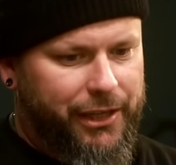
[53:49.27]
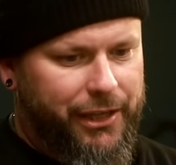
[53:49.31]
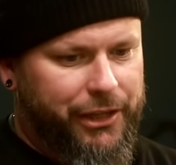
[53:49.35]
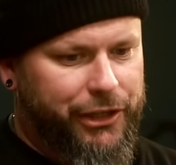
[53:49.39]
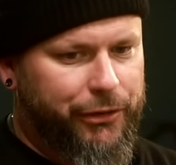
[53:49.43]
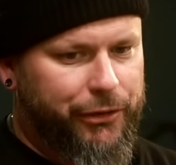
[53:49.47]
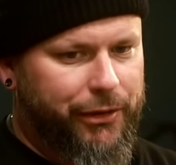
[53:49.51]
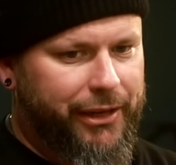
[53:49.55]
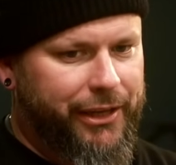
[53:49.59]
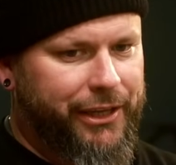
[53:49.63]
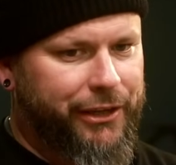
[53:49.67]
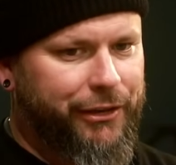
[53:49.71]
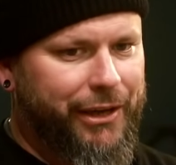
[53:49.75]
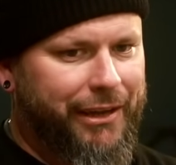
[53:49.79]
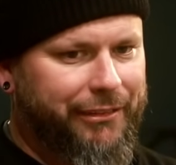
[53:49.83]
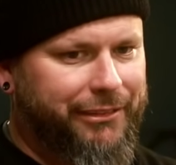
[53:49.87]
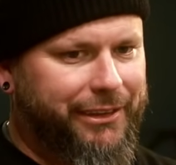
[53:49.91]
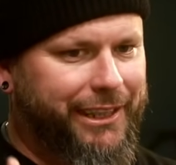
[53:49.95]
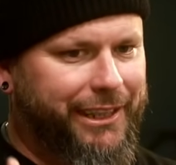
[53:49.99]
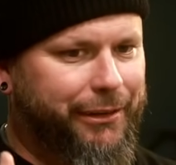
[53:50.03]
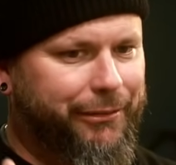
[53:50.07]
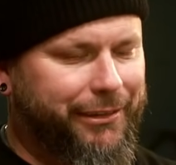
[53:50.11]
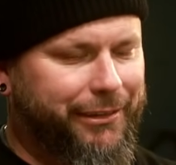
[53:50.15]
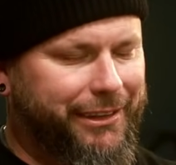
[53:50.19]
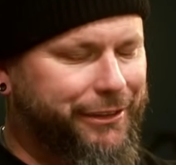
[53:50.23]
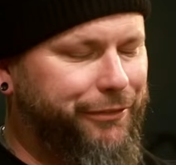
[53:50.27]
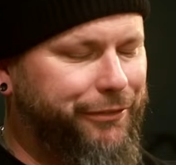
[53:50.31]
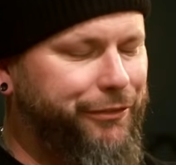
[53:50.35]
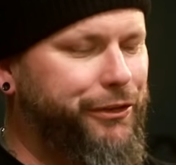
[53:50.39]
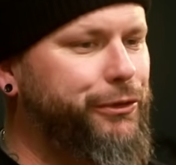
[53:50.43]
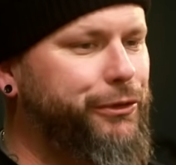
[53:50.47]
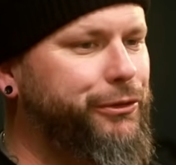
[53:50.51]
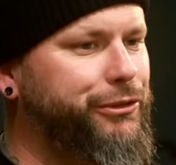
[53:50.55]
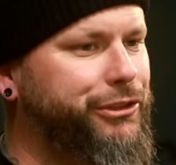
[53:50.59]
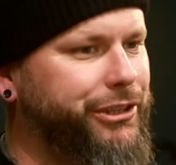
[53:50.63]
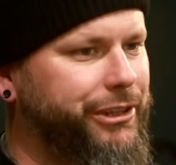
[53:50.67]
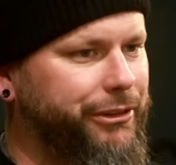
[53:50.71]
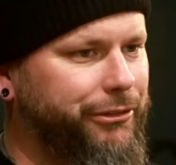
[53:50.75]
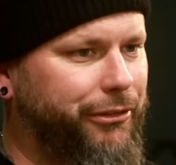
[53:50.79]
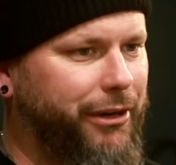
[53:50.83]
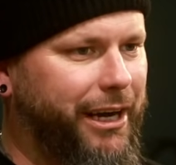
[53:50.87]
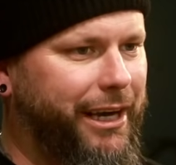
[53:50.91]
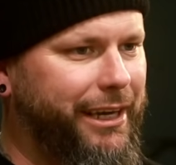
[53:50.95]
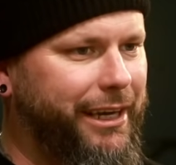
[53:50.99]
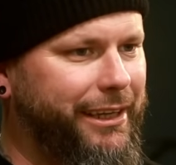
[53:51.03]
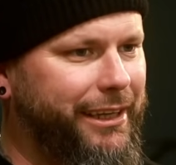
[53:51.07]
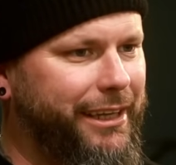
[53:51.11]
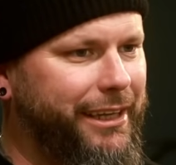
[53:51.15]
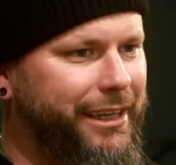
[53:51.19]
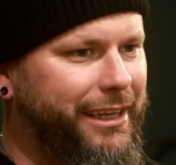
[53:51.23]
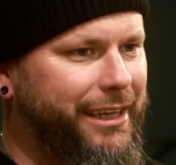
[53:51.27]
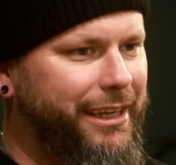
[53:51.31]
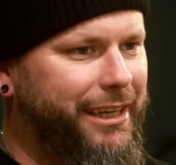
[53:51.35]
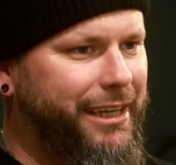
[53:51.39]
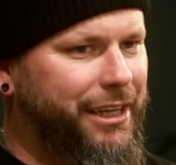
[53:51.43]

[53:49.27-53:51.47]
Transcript: you have to think of it as fusion, right?